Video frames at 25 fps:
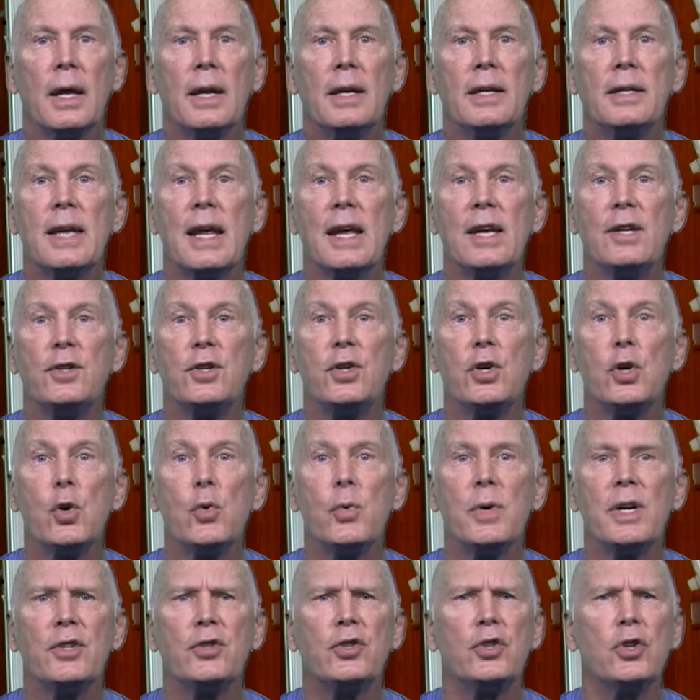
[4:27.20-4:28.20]
Day 2
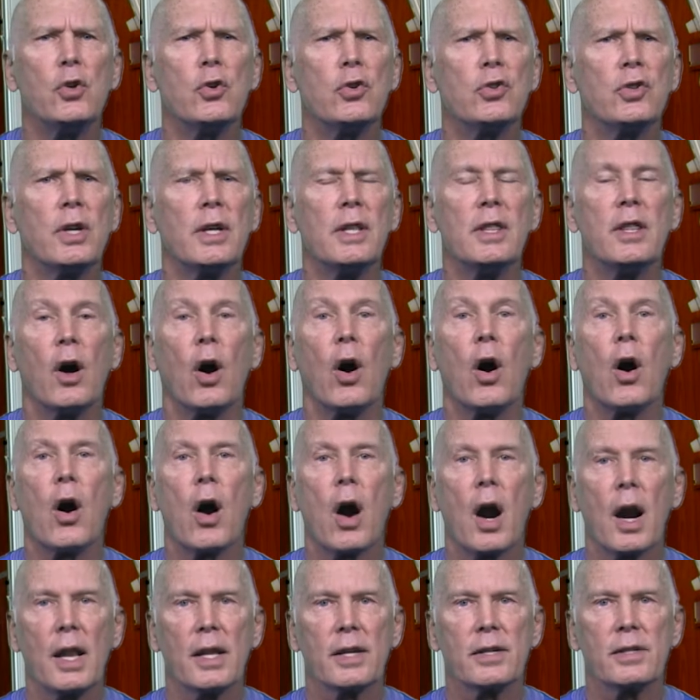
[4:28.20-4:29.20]
is usually the
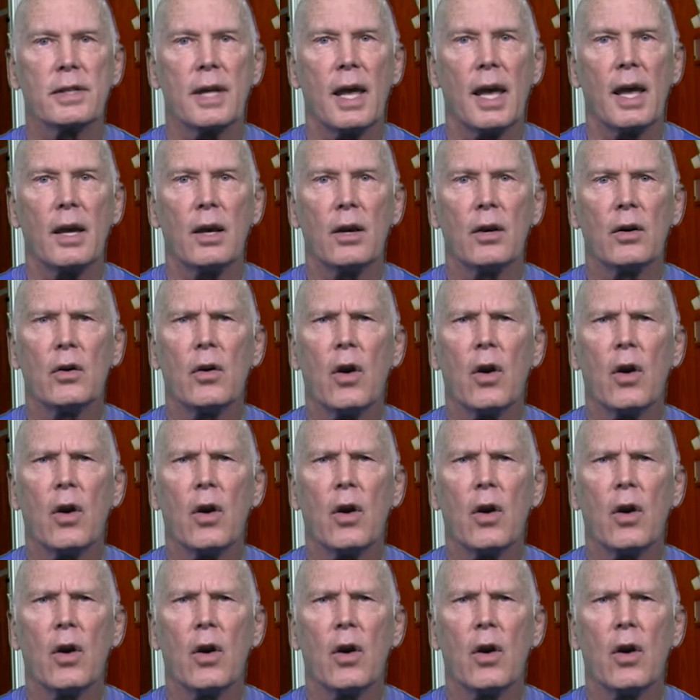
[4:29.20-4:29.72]
hardest day,